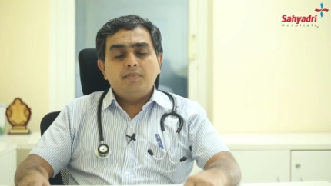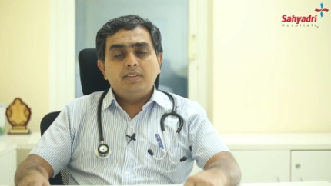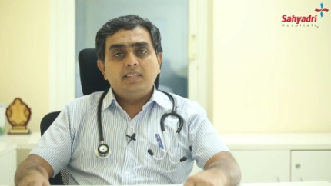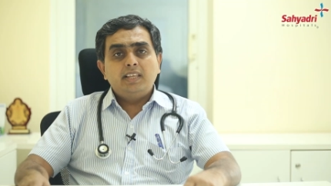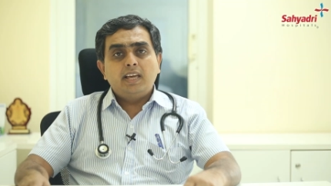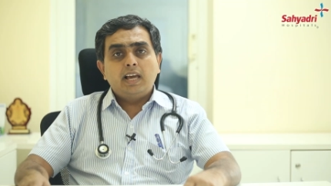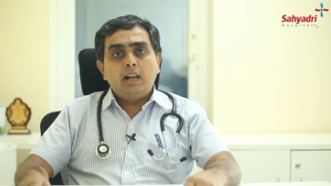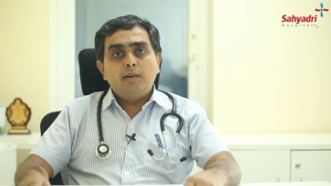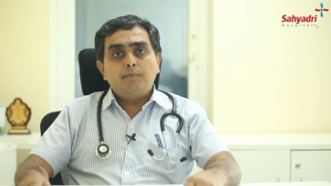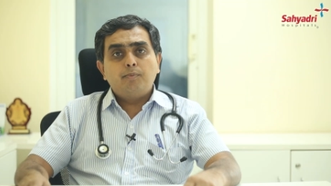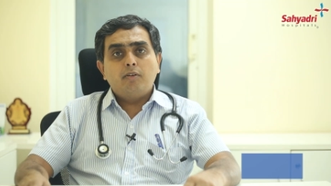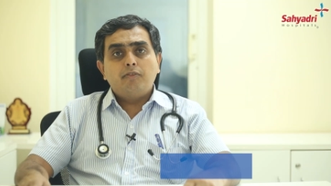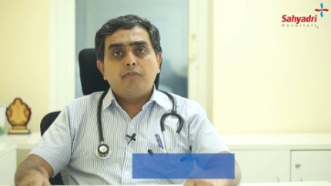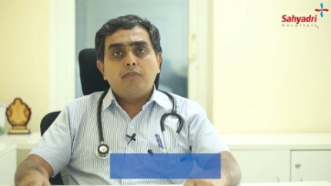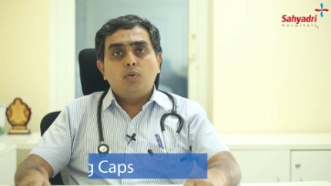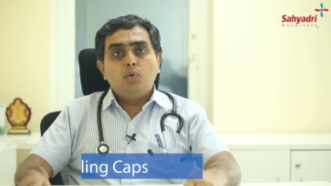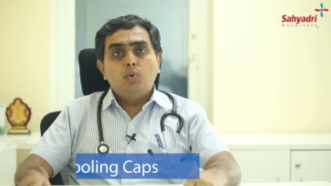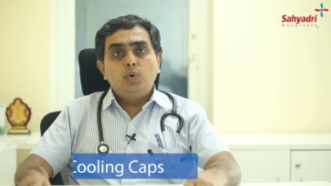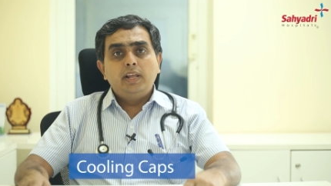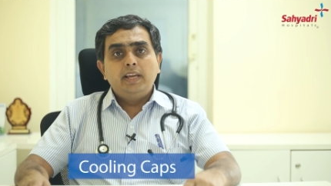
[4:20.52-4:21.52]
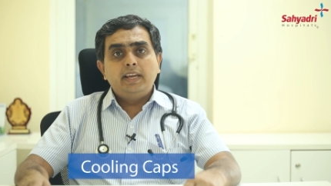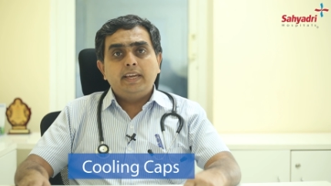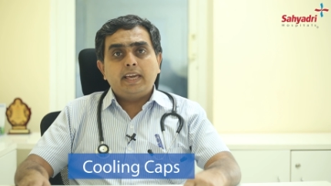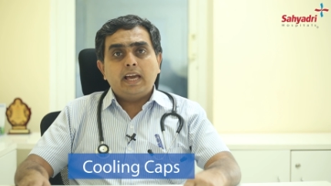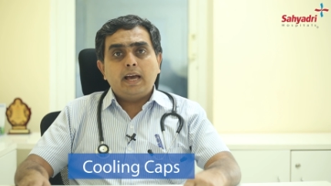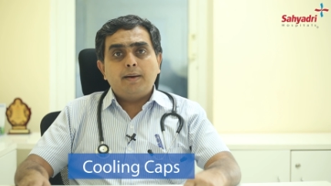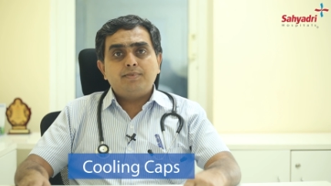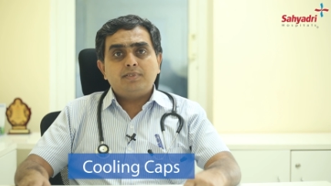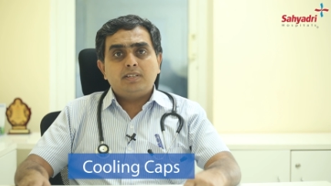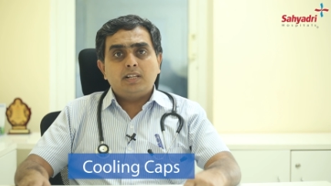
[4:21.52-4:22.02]
With the help of cooling
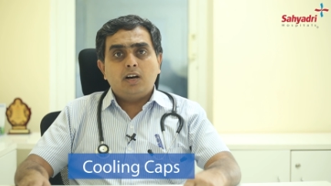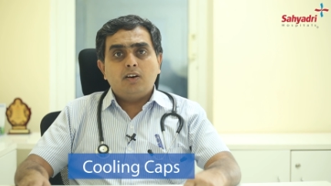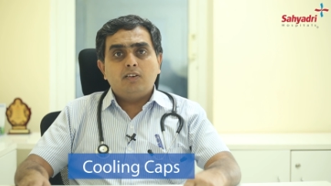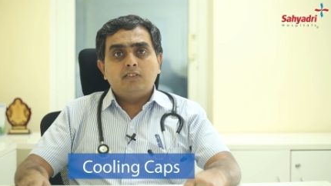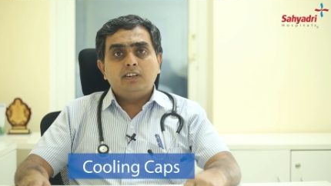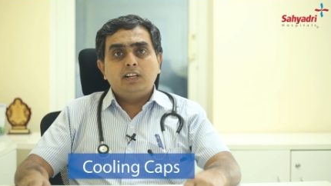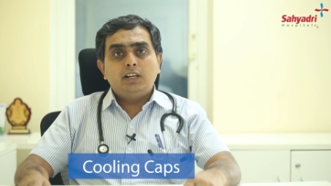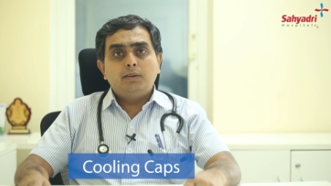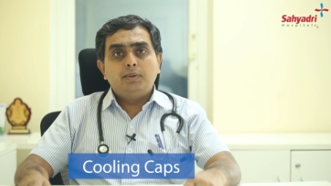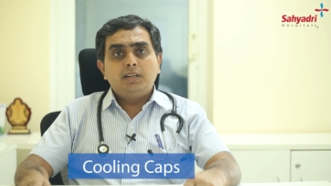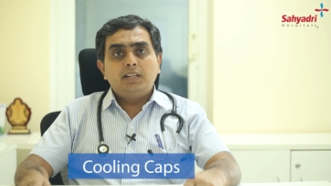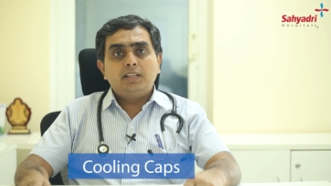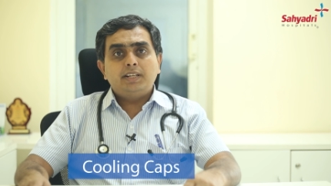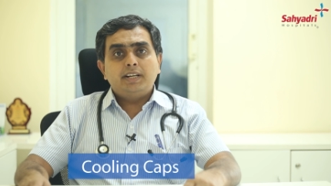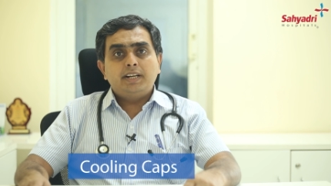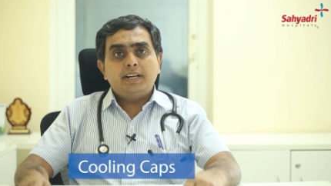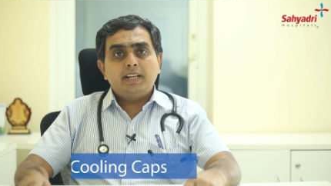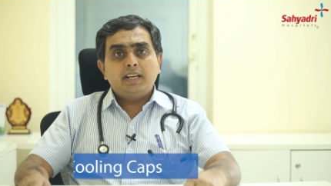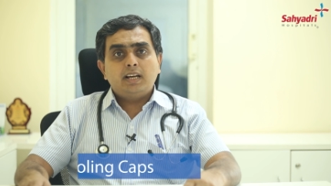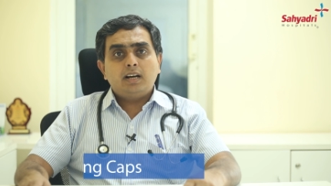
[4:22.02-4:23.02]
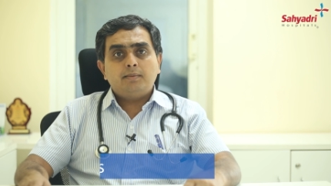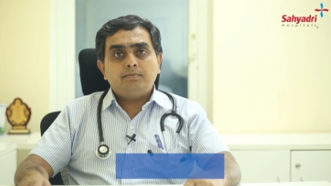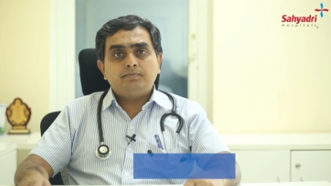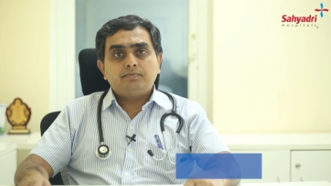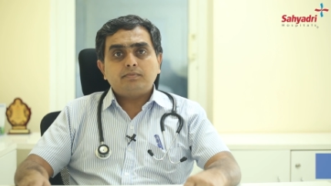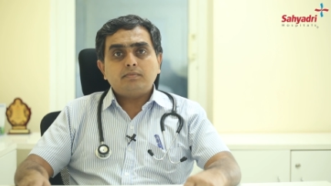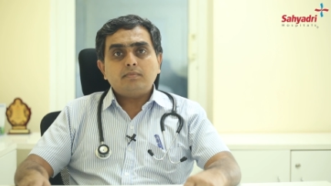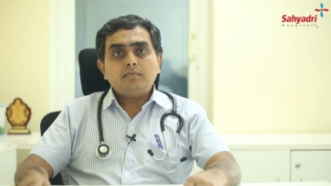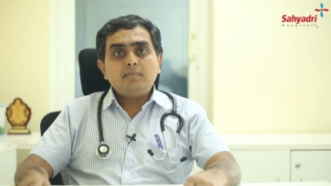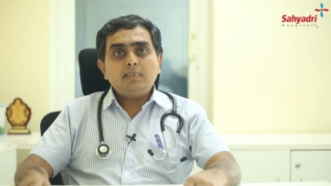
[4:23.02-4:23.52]
caps now available in India
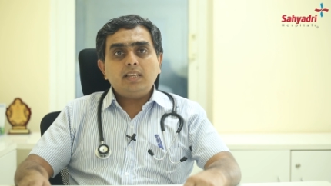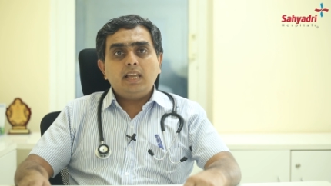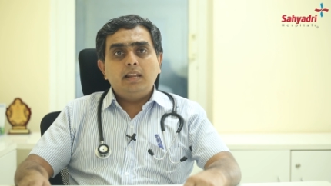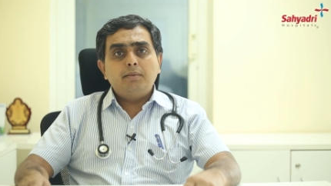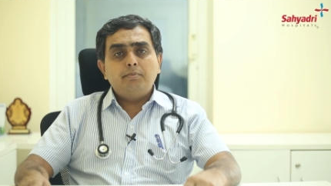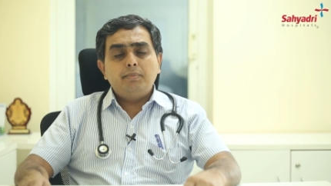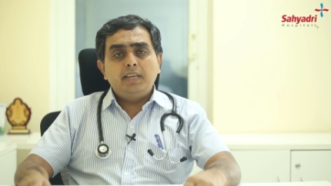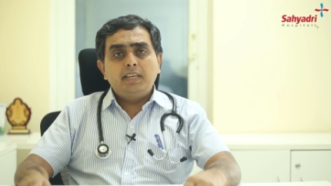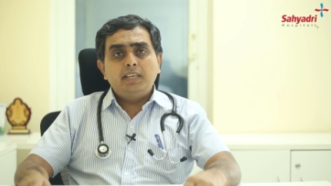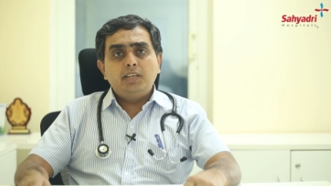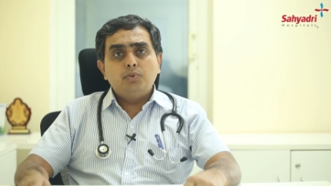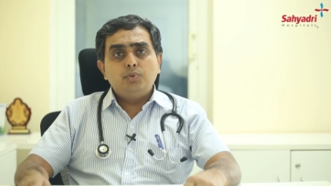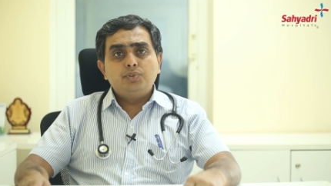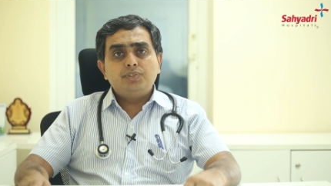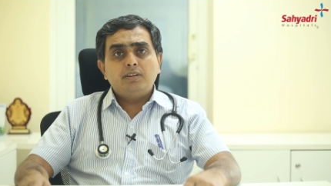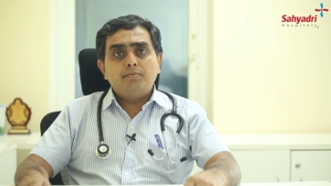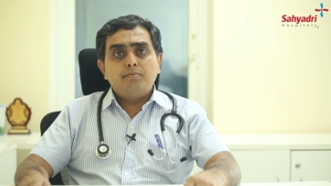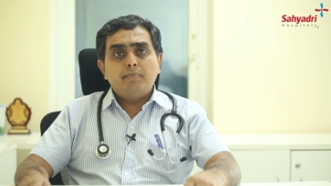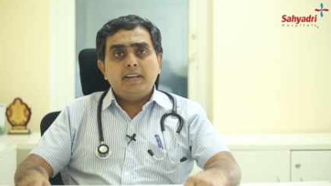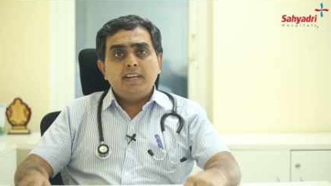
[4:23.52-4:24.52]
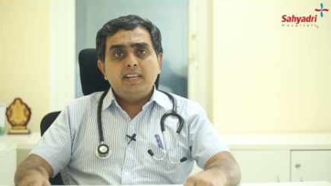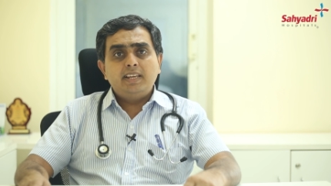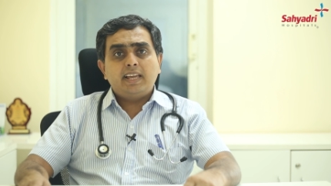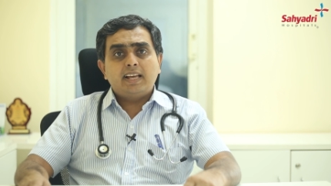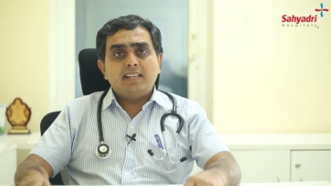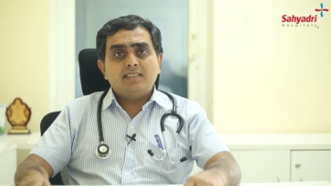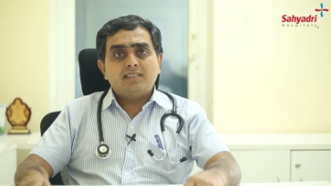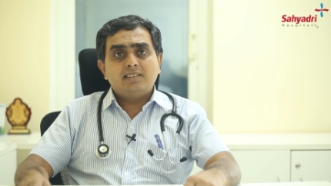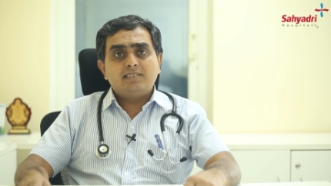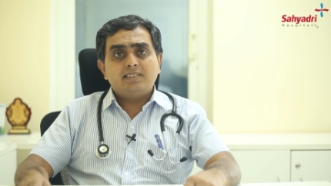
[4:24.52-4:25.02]
and being used in many
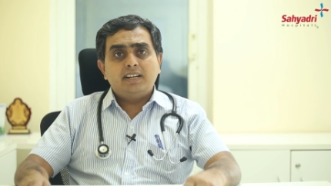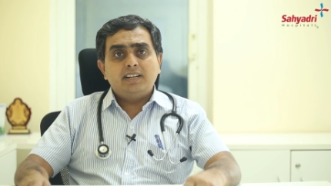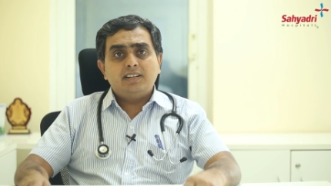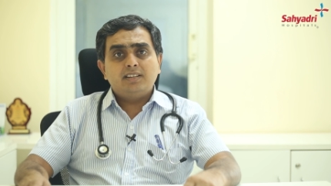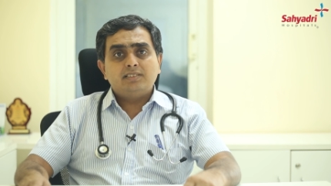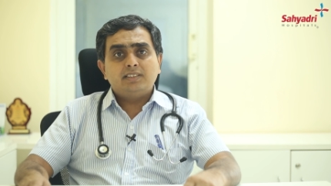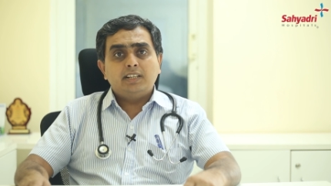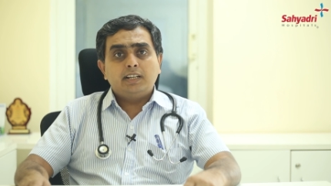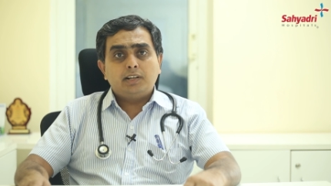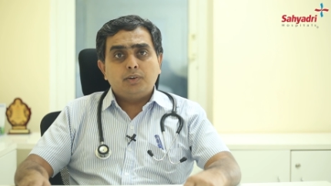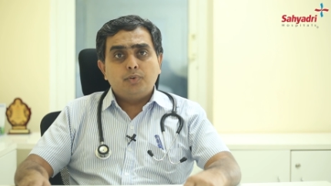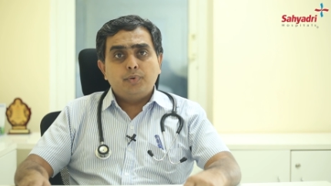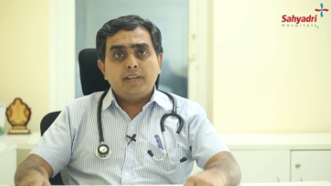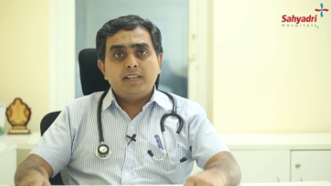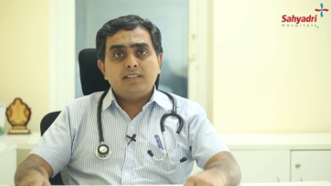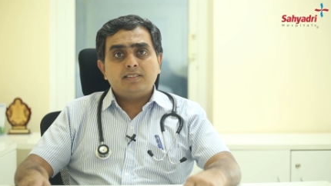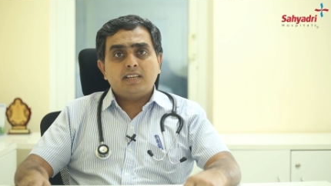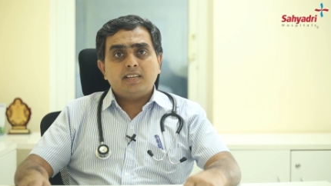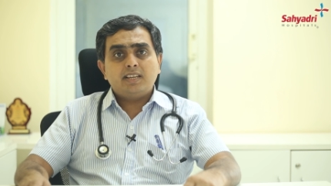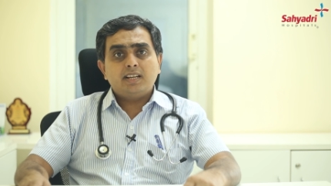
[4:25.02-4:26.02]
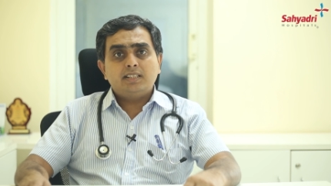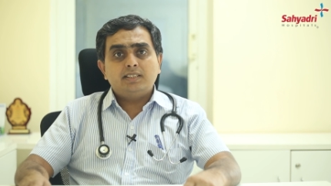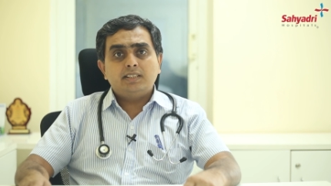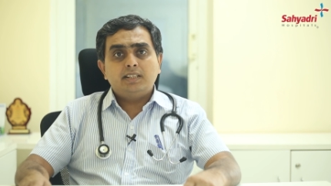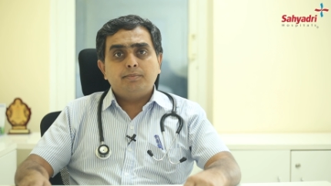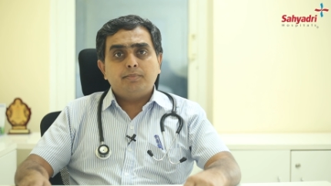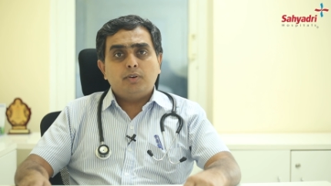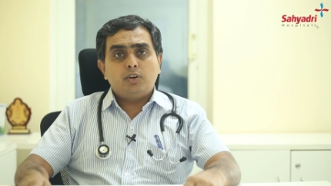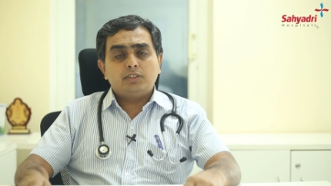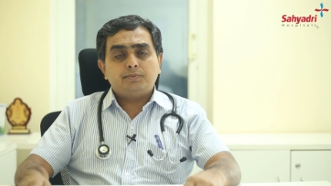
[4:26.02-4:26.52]
cancer centers including
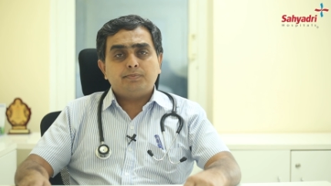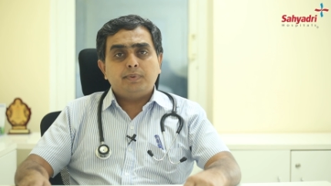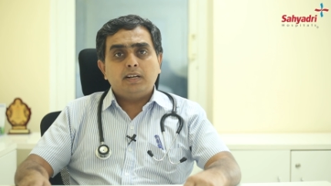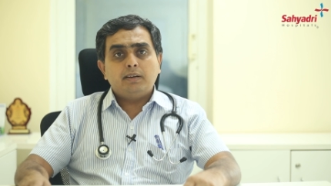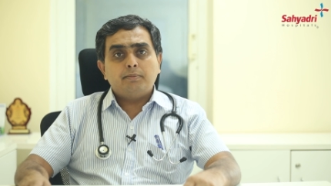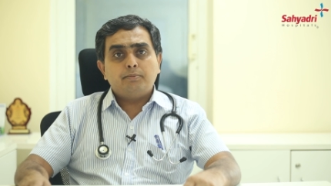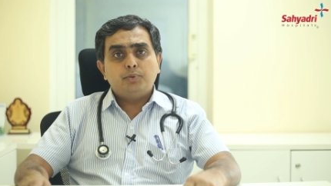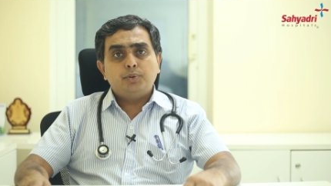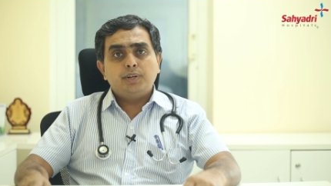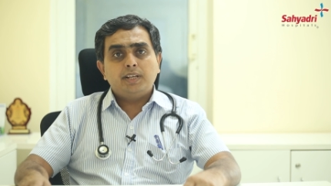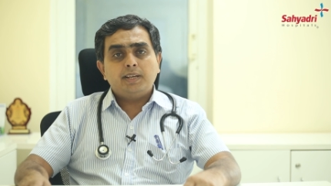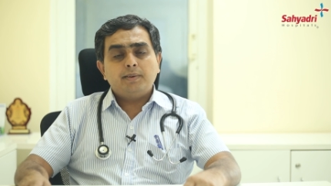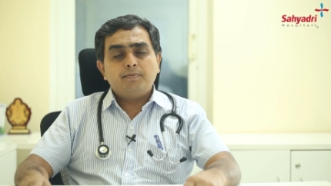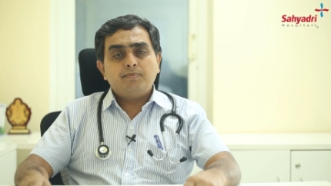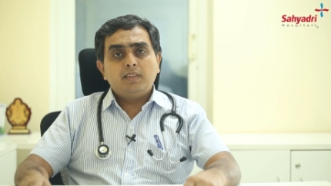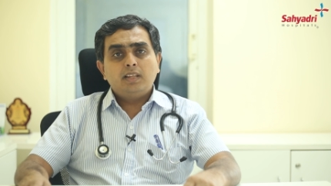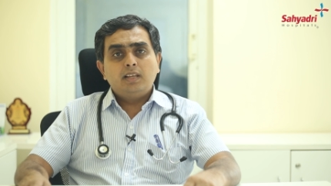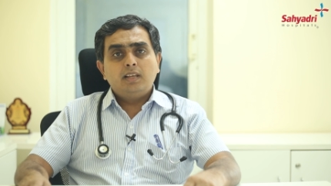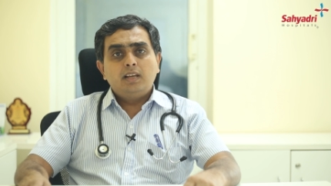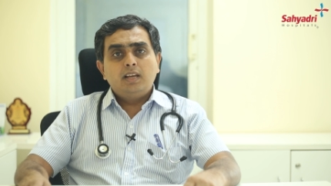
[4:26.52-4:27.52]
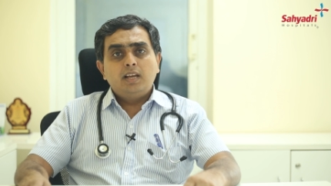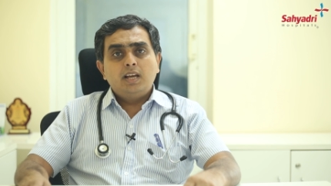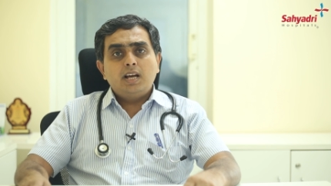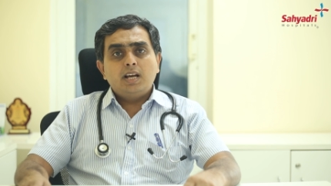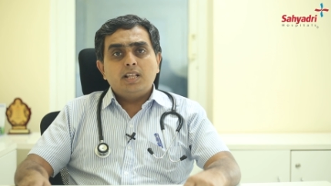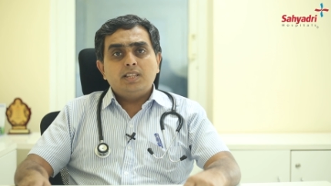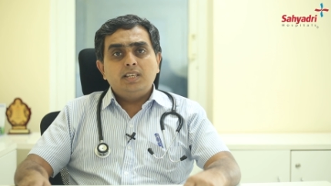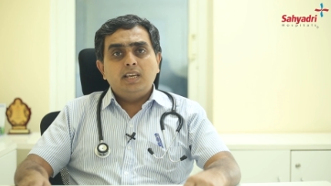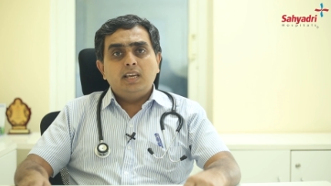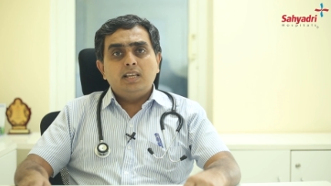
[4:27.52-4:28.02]
Sahyadri Hospital
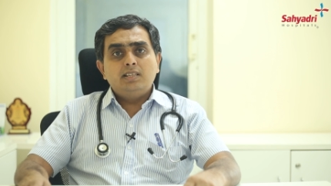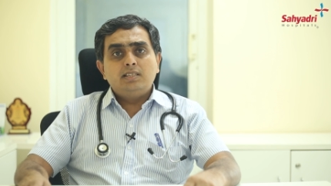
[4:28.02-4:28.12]
Pune, the